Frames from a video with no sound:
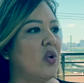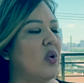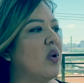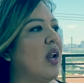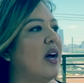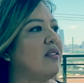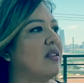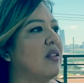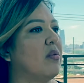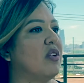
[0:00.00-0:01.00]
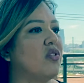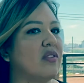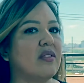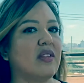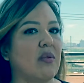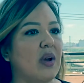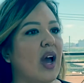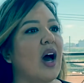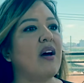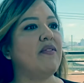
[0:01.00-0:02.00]
Utilize the resources that we
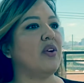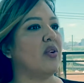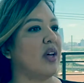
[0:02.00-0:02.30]
have.